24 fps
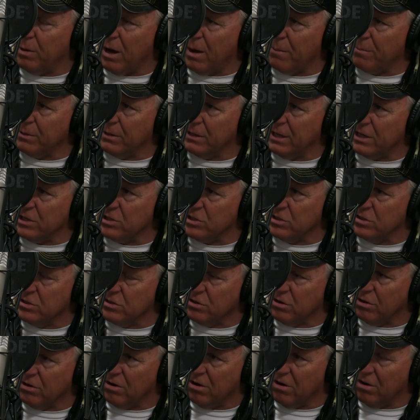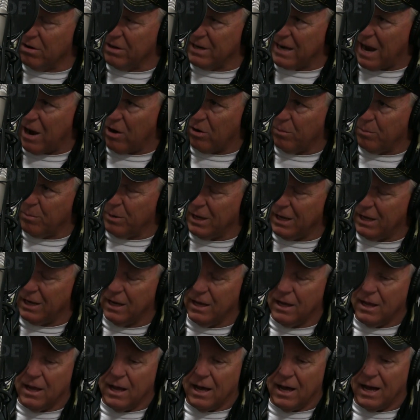populations are down a bit.